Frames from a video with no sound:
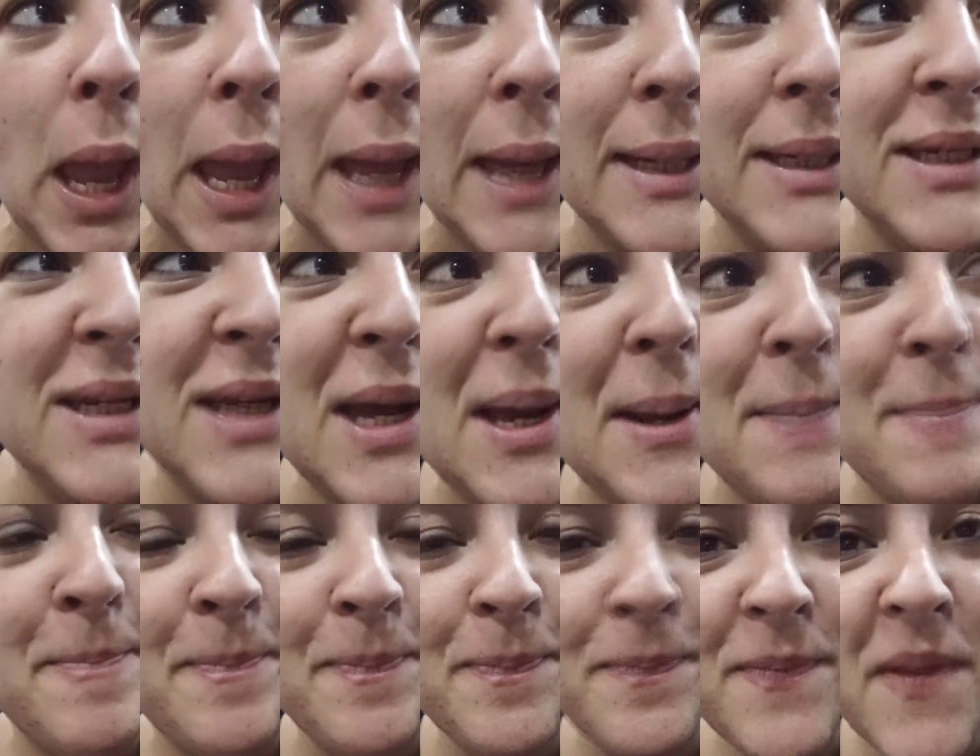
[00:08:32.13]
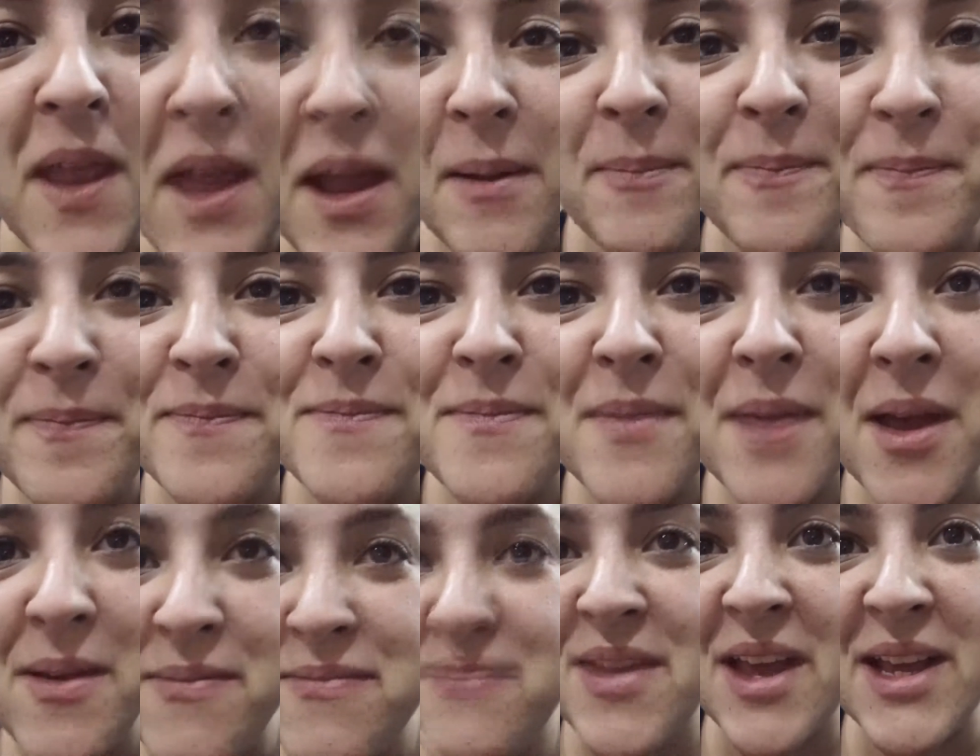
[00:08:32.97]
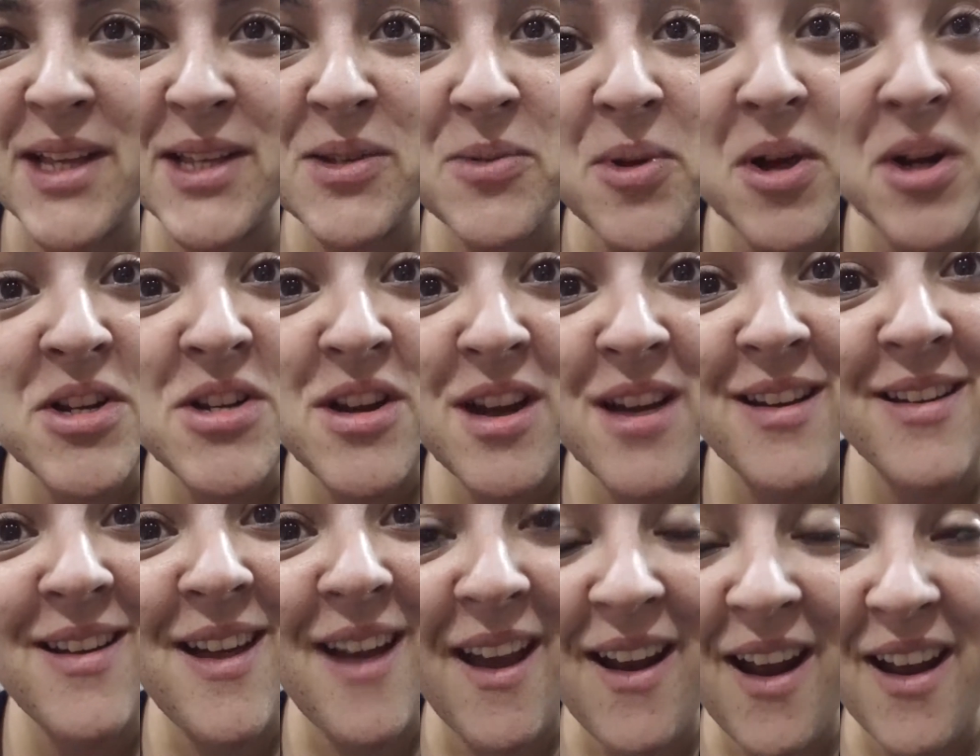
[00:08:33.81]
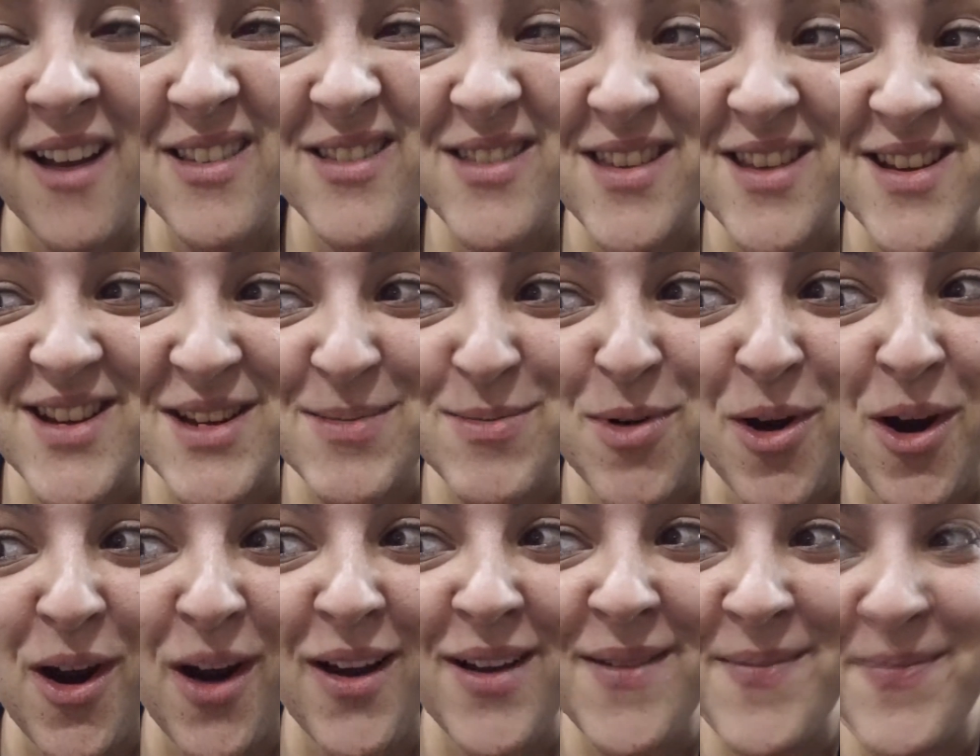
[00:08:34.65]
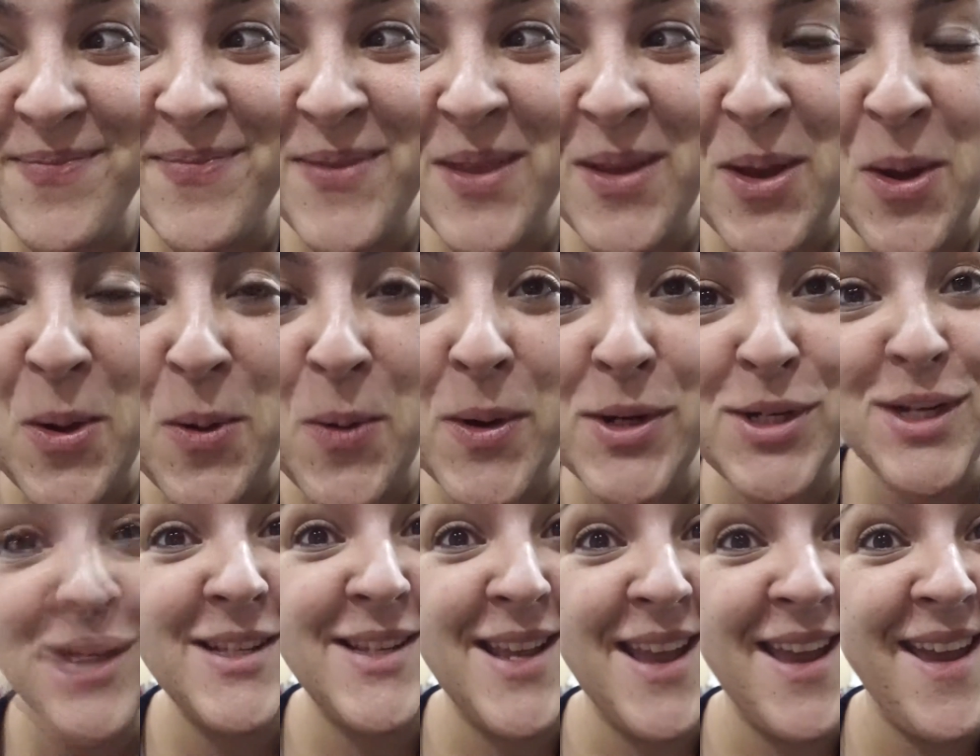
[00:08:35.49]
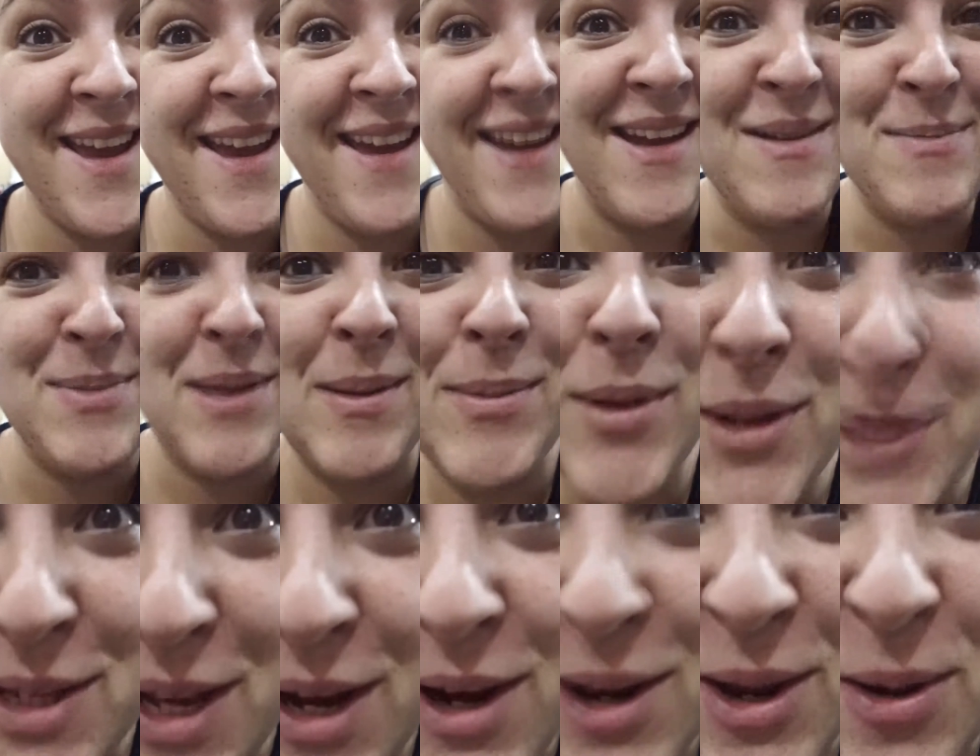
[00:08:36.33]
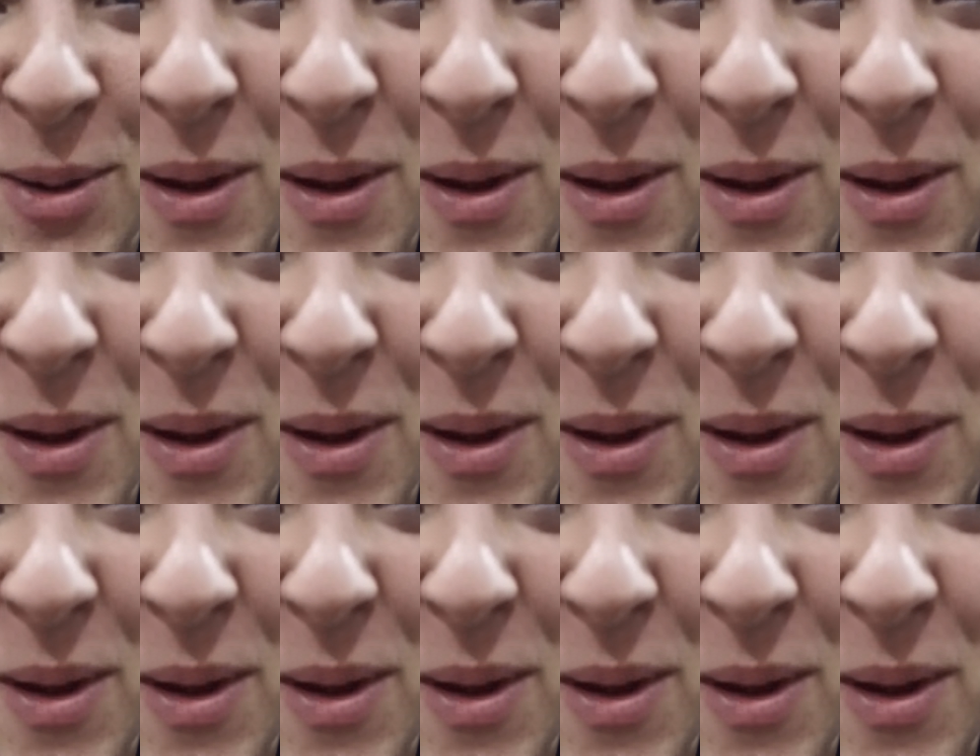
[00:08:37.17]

And uh, yeah. But thanks for watching and I'll see you tomorrow, which is here, but I'm not telling